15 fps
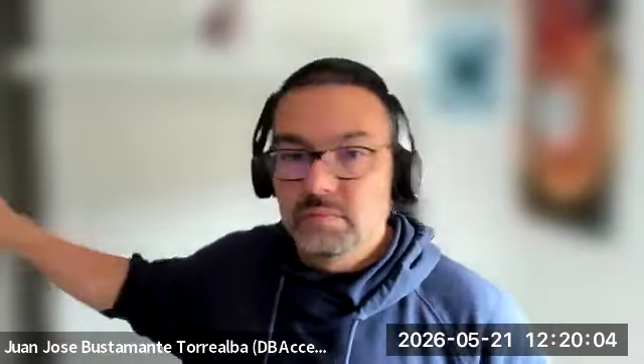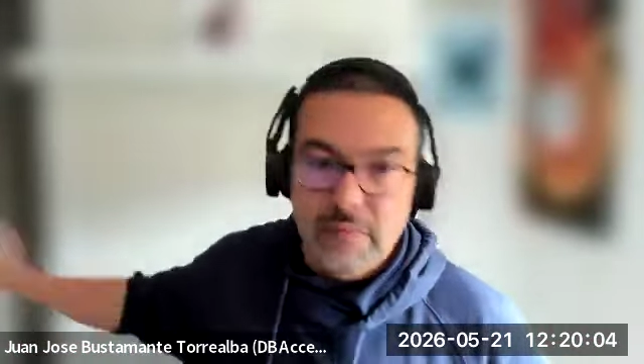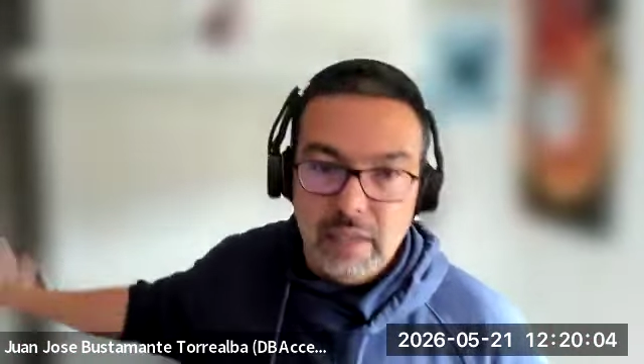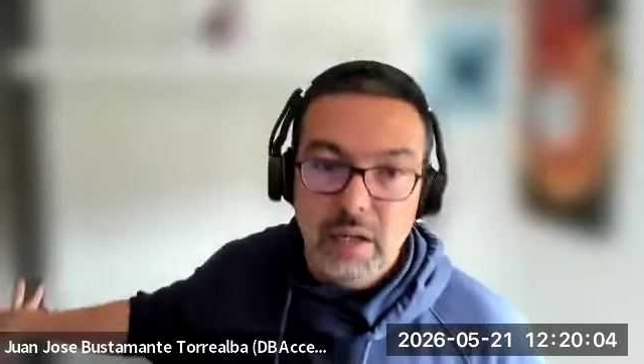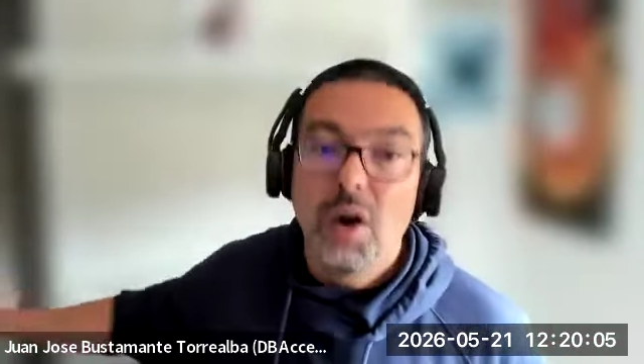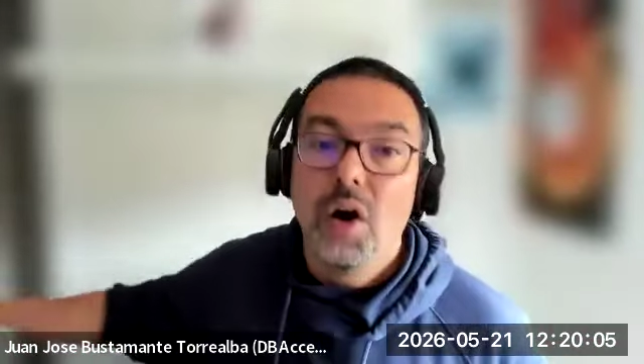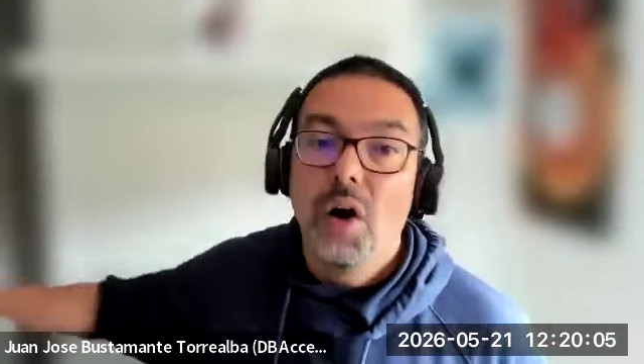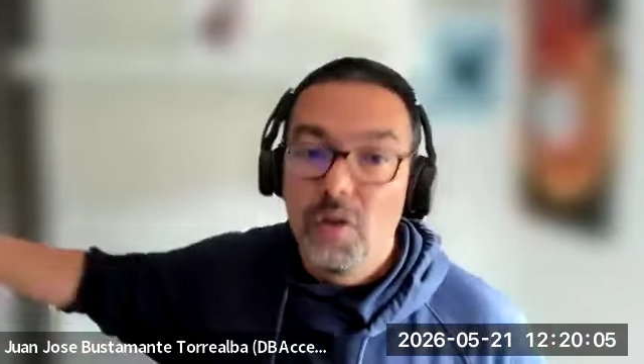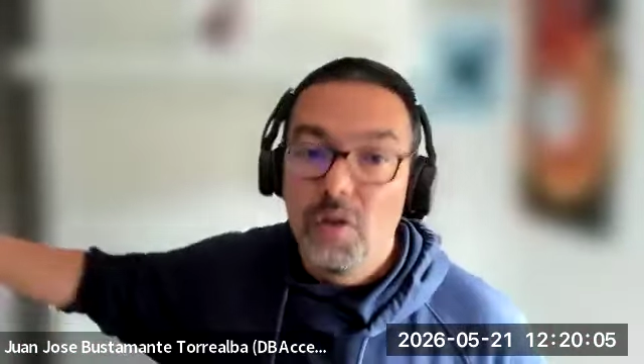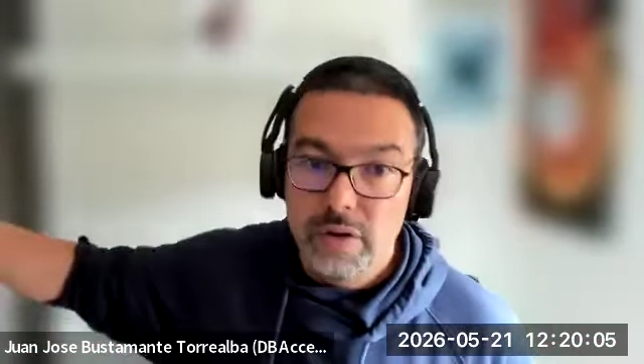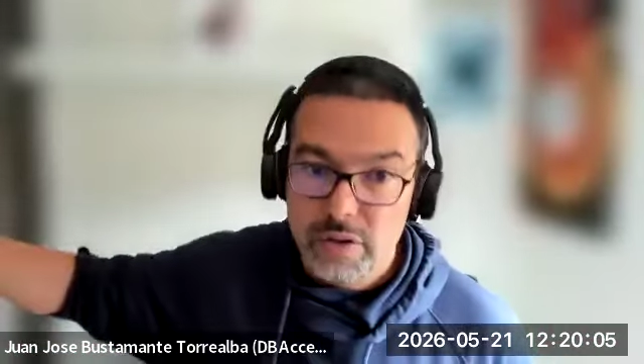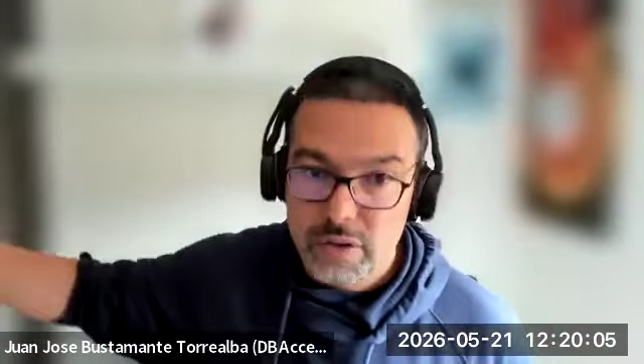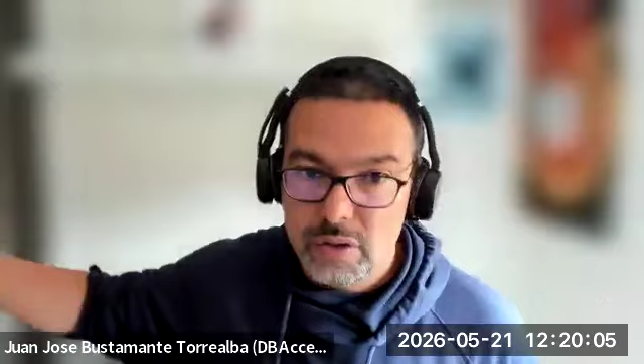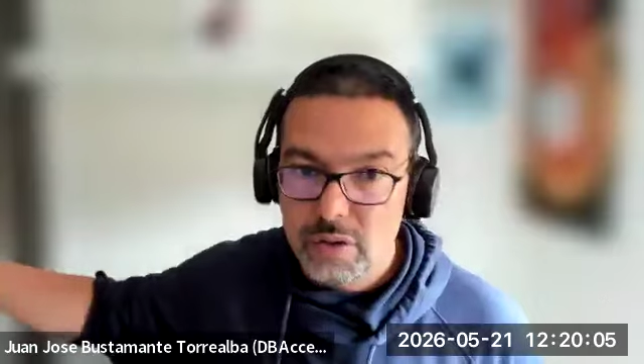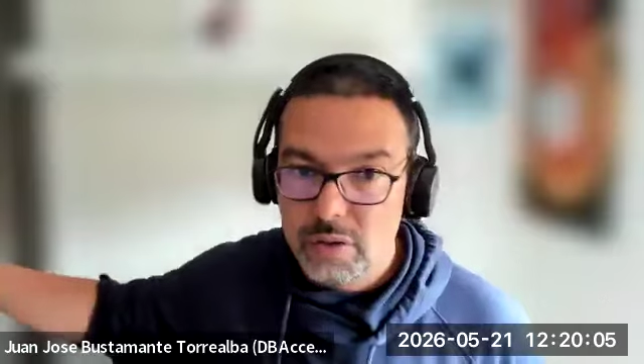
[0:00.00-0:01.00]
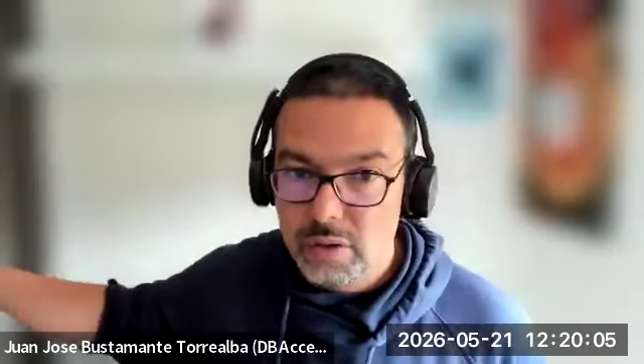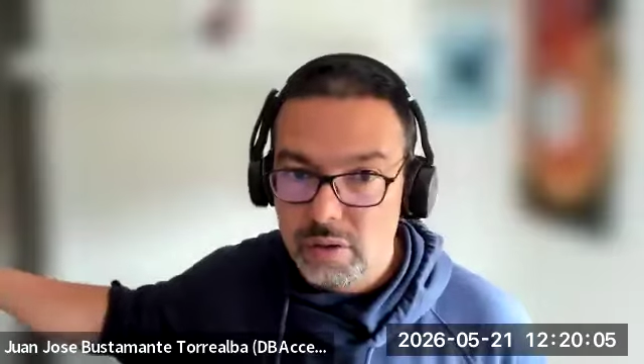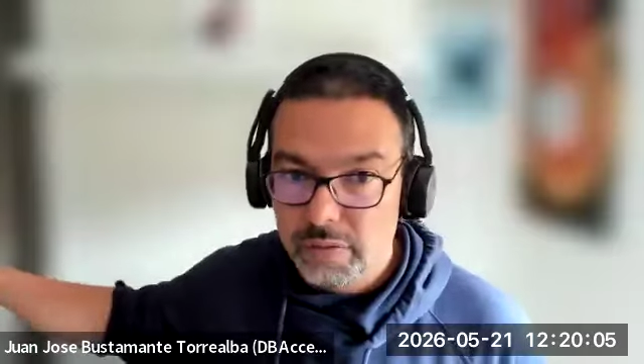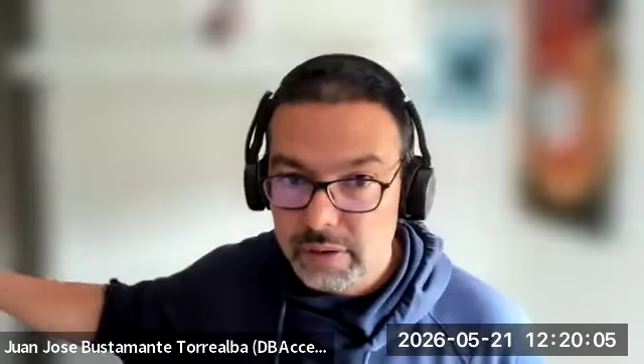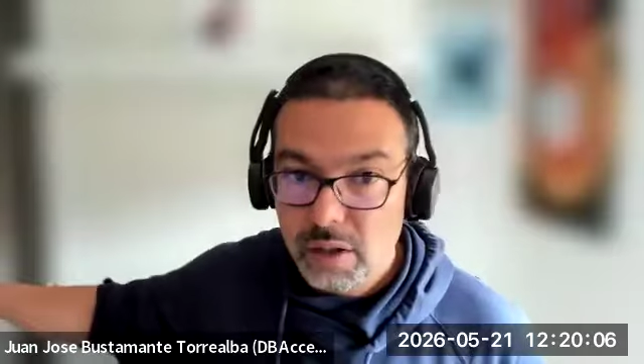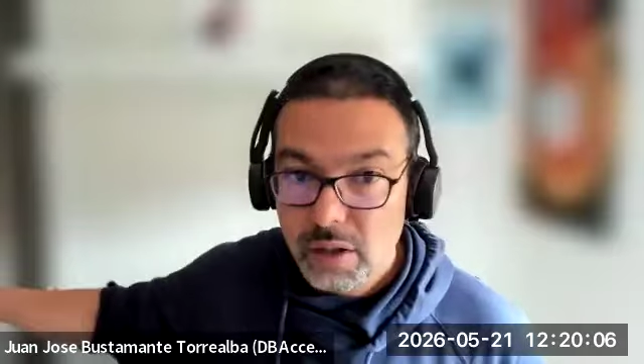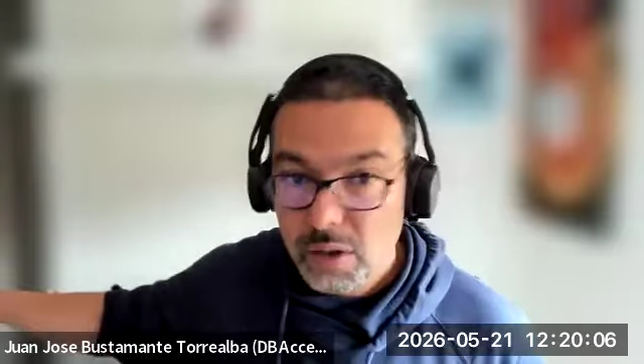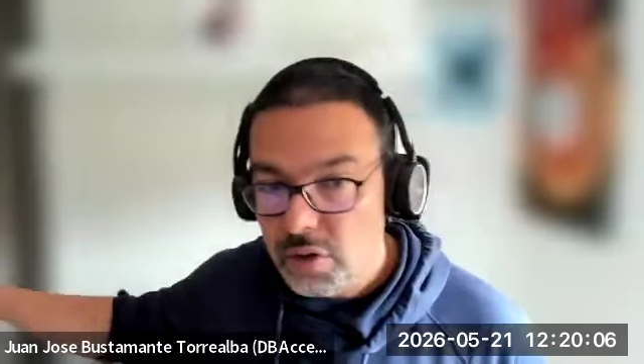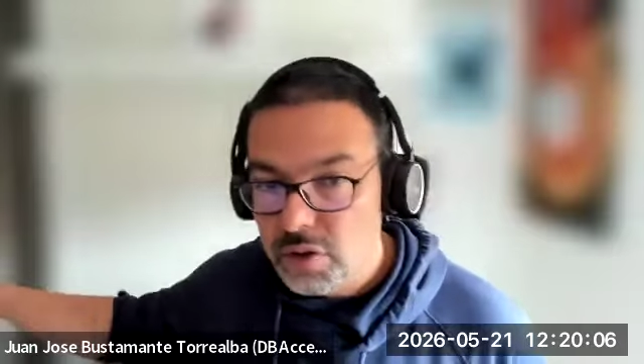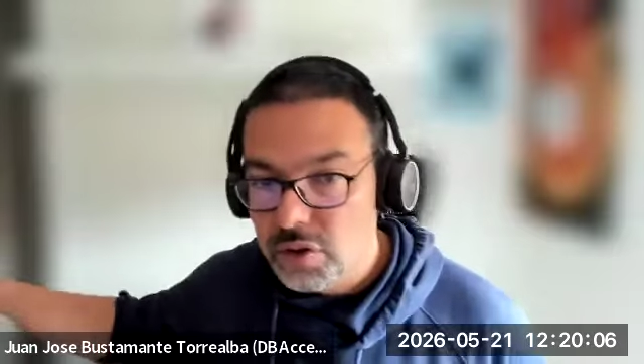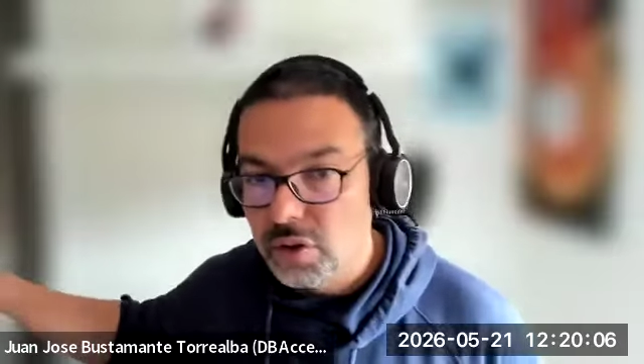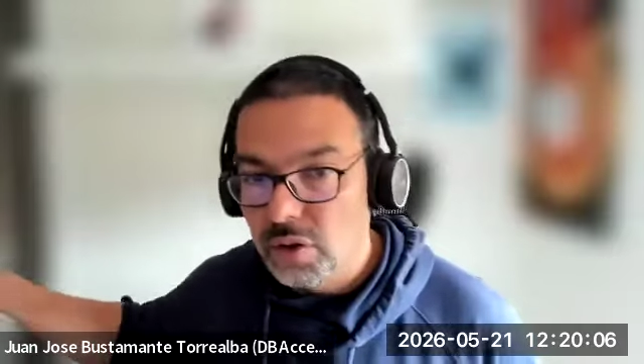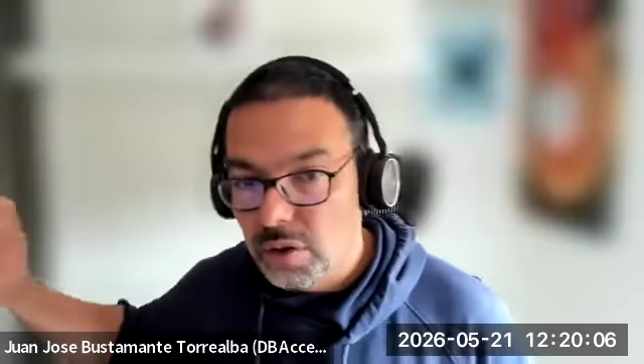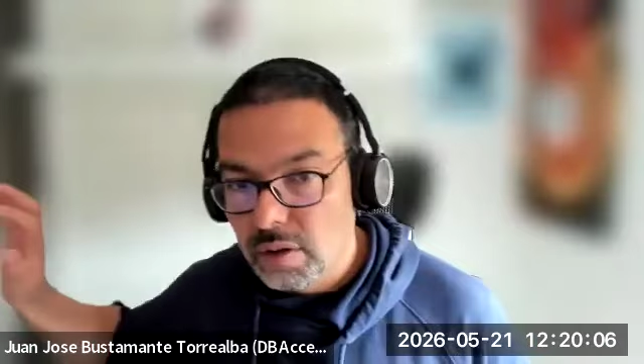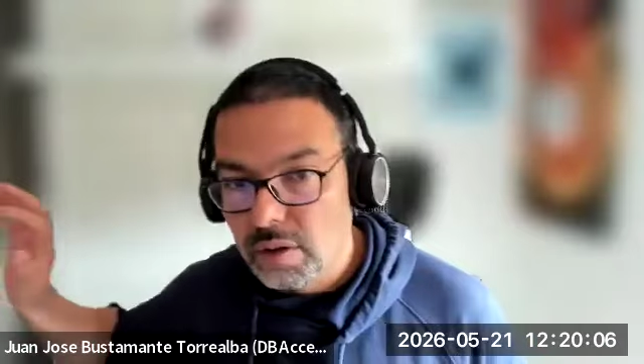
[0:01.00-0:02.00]
the Go version of the
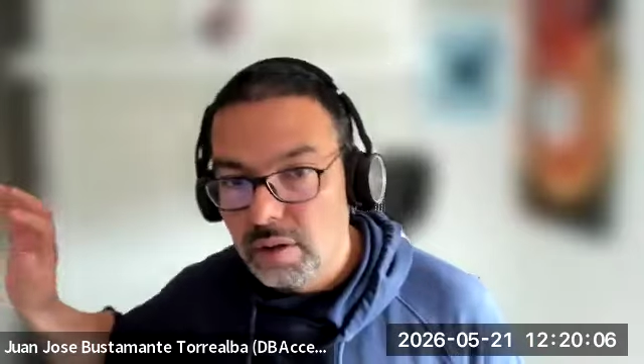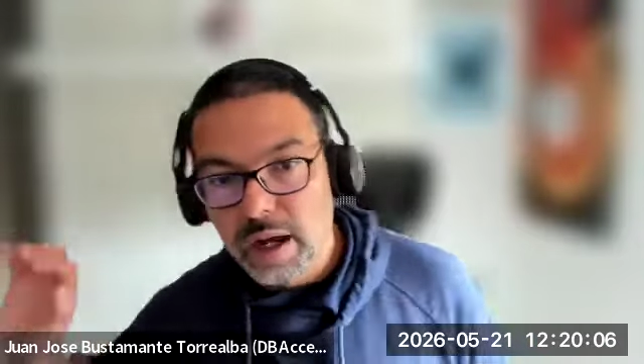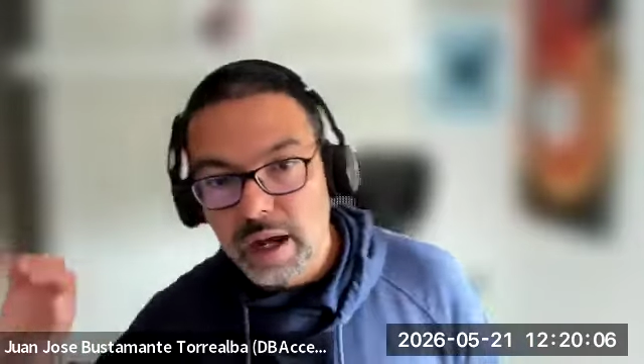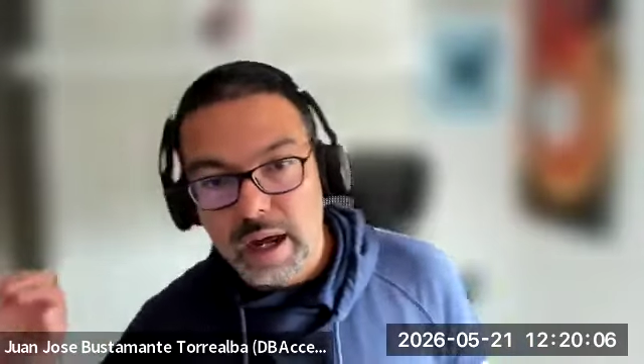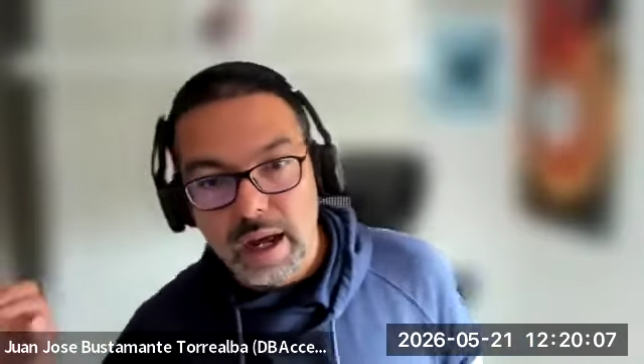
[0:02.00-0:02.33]
launcher,